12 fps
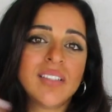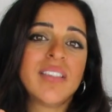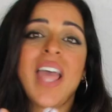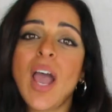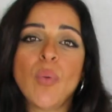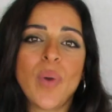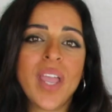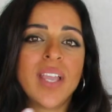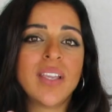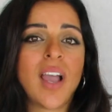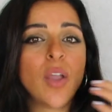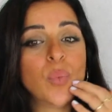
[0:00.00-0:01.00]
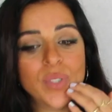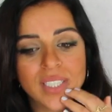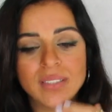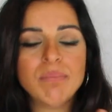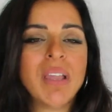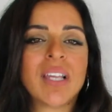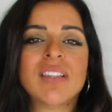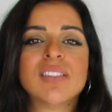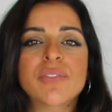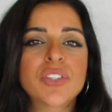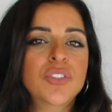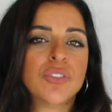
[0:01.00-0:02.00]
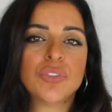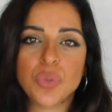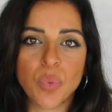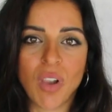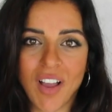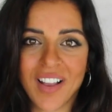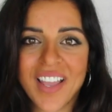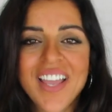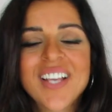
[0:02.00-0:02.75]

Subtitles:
that way I wouldn't make this videos too long.